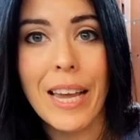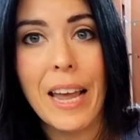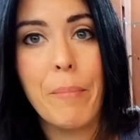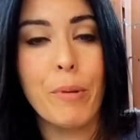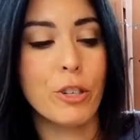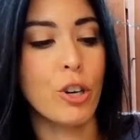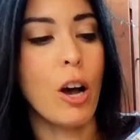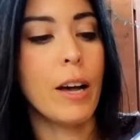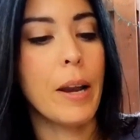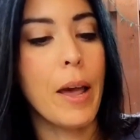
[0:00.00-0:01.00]
a
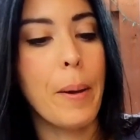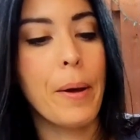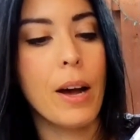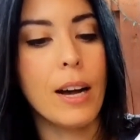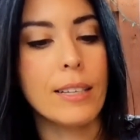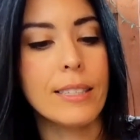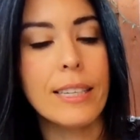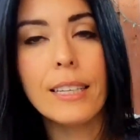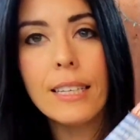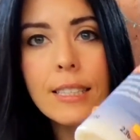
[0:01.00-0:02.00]
brush-on
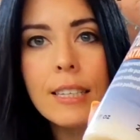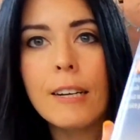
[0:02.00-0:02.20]
sealant.